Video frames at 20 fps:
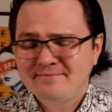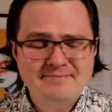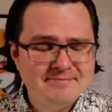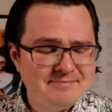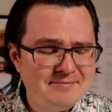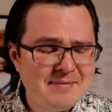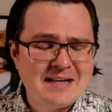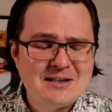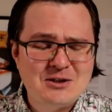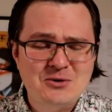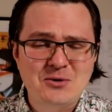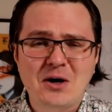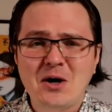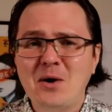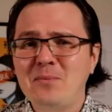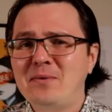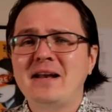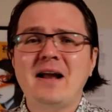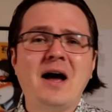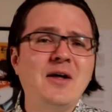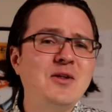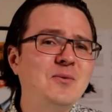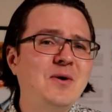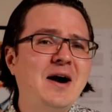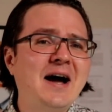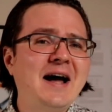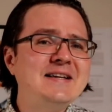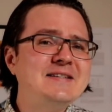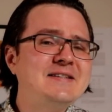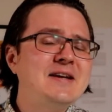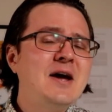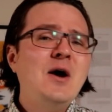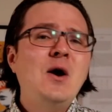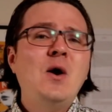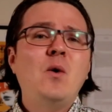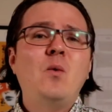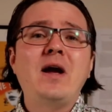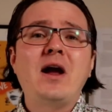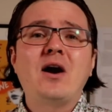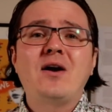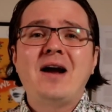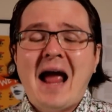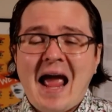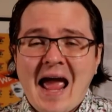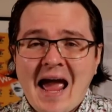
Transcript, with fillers: might struggle. But otherwise, we are